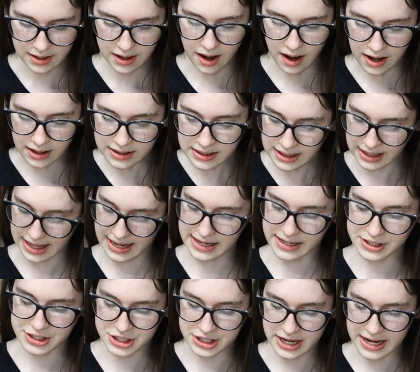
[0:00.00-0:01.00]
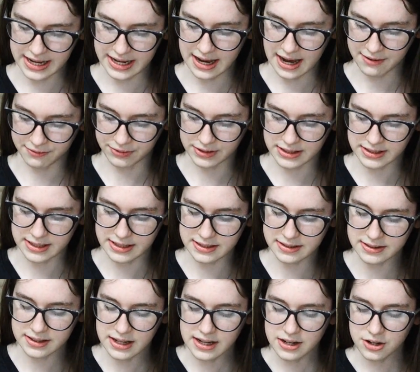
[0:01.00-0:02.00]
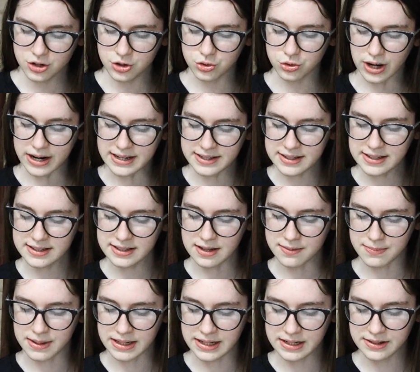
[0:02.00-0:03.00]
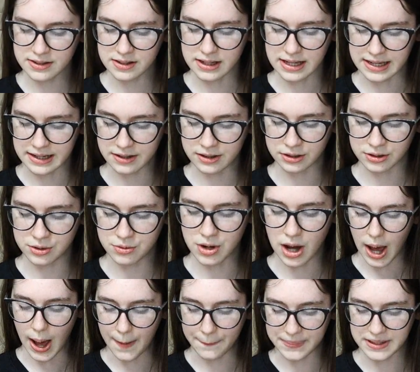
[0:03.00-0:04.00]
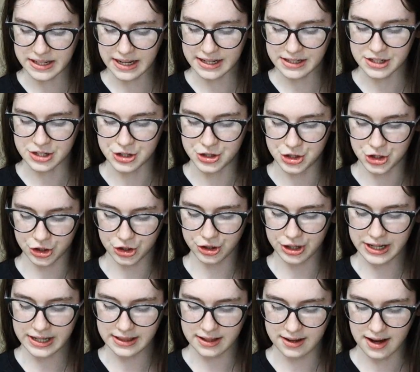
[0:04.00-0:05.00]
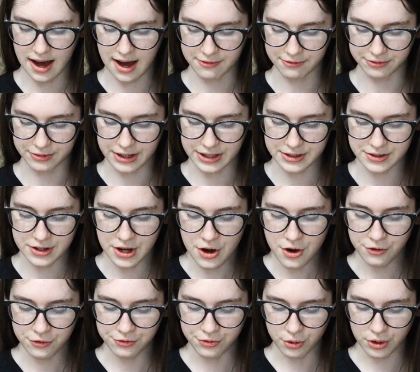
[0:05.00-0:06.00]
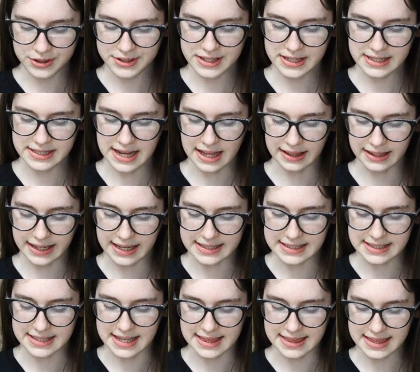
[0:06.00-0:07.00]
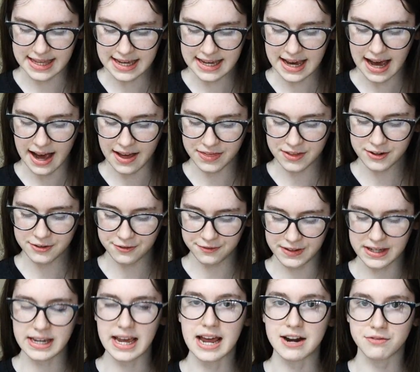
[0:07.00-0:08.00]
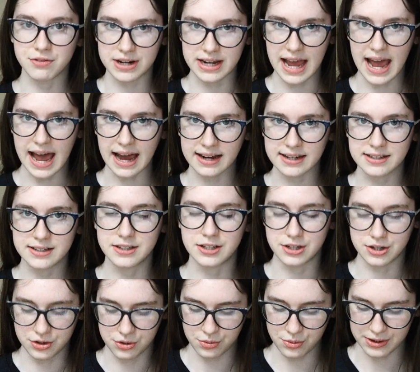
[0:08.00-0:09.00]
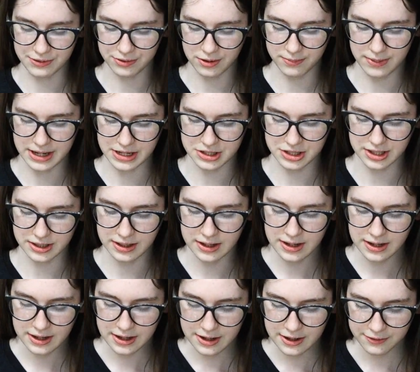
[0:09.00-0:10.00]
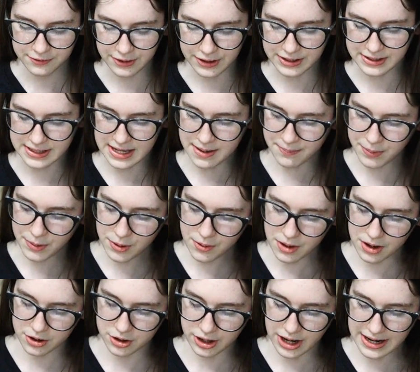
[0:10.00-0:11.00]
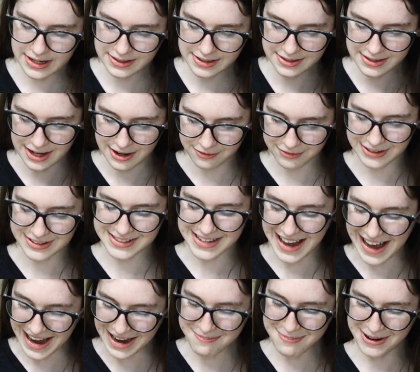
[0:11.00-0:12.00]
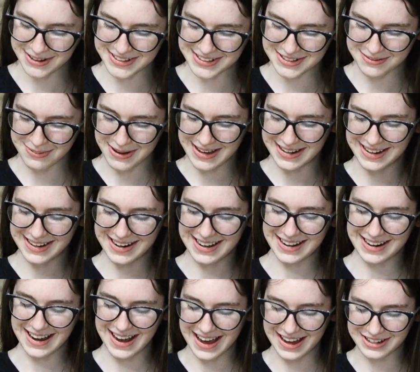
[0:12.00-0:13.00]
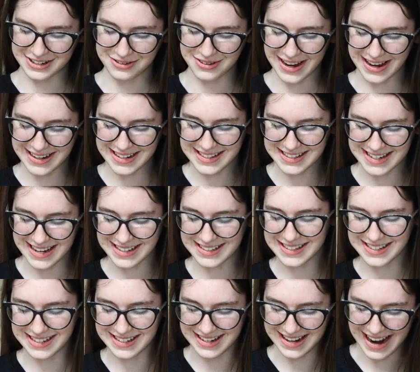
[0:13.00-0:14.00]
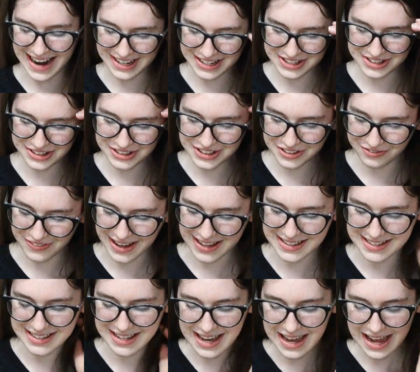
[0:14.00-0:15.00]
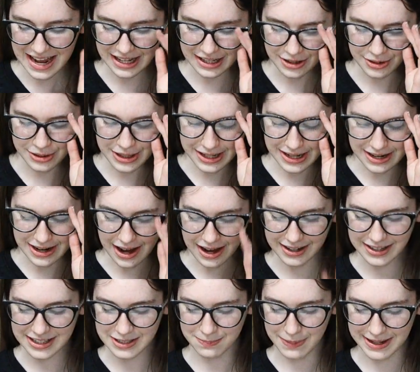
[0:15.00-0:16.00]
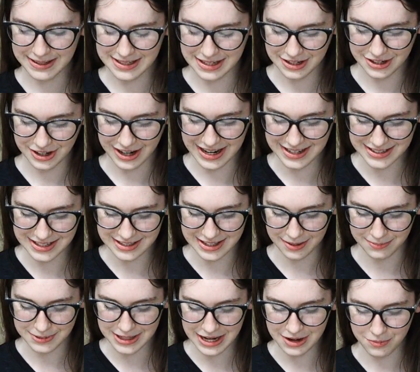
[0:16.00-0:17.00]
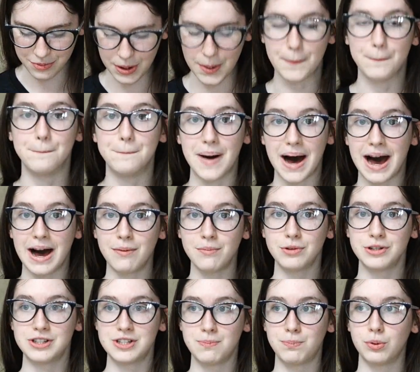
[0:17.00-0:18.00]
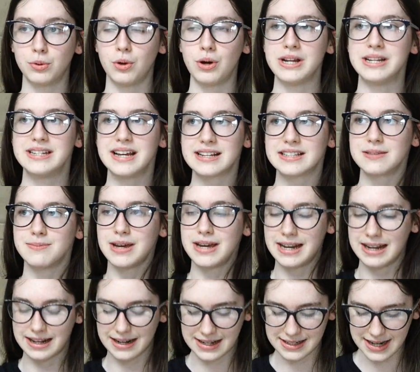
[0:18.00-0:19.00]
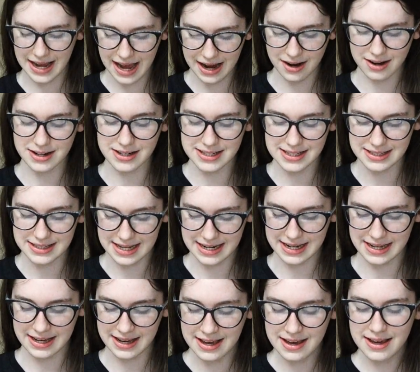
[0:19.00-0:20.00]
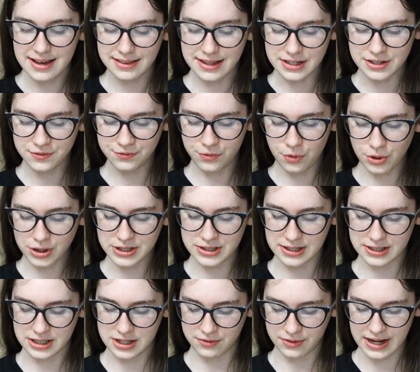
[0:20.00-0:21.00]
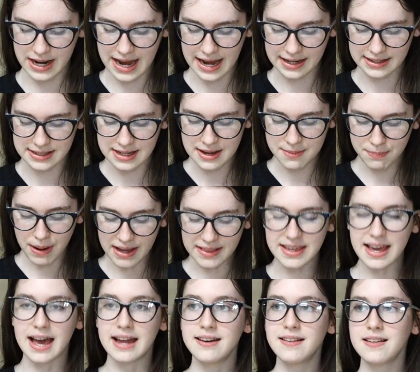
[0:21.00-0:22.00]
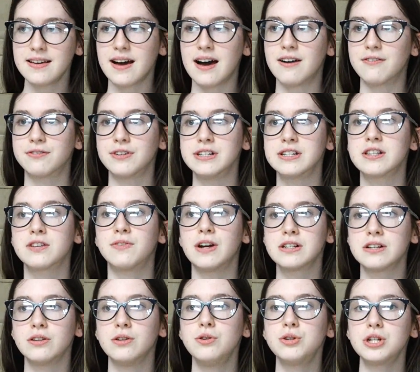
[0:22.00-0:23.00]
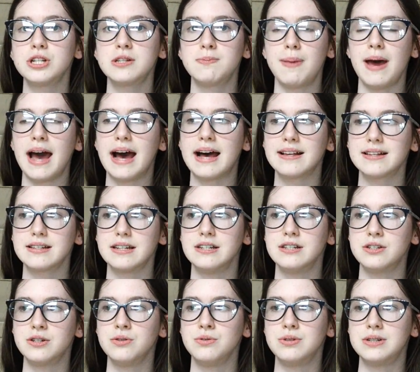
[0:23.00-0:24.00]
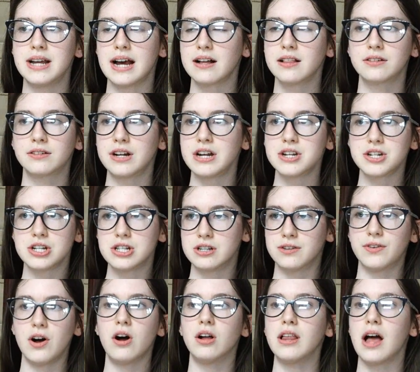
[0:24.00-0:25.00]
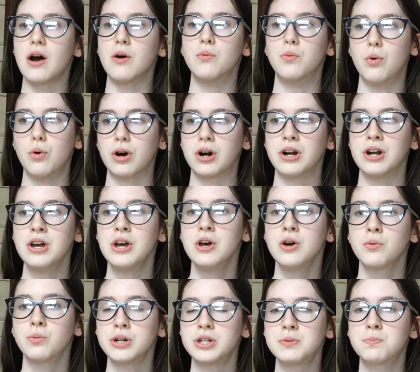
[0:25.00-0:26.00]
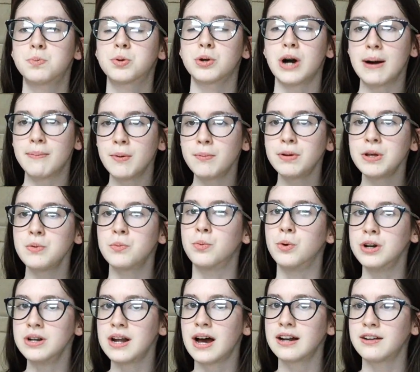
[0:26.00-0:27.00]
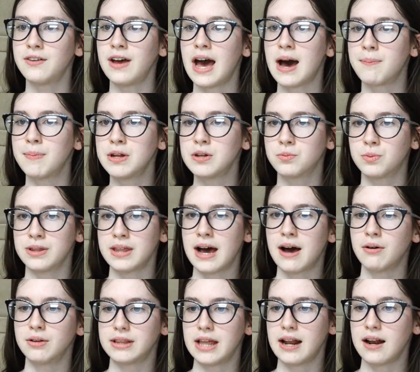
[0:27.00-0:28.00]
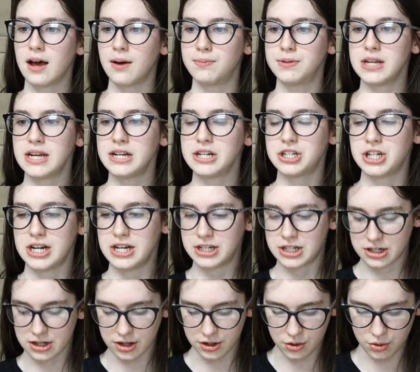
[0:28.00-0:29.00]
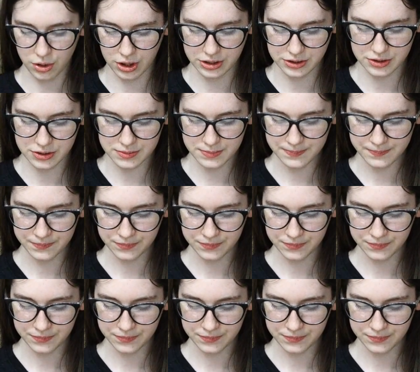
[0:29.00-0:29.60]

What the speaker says: Unlike GA conferences, crisis committees include updates during the conference, forcing delegates to think on their feet and react to new information. For example, a crisis conference I participated in on United States national defense included an unexpected crisis update where a bomb was deployed, decimating an entire city. This forced us to react. By the end of the conference, the resolutions passed into declarations of all-out war, which probably would not have happened without that update changing our course.